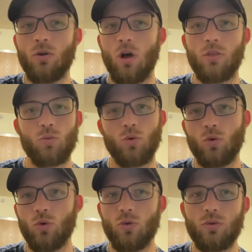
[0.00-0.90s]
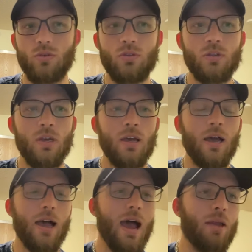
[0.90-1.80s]
all the rules,
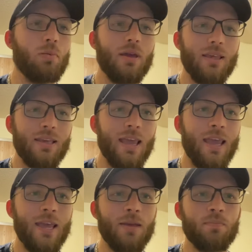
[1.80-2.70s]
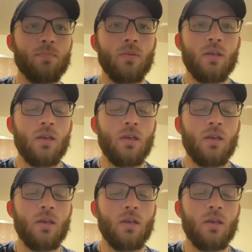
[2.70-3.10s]
how to play the game.